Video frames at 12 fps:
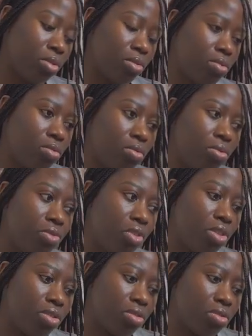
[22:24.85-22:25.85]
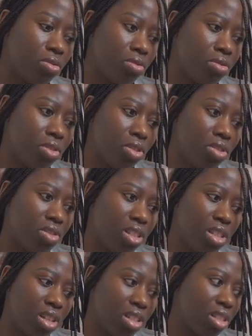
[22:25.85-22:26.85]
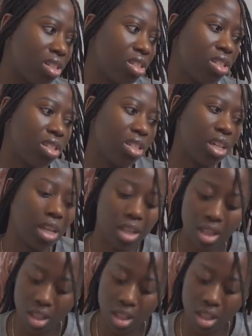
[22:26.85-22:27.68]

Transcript: four four hundred dollars. Yeah.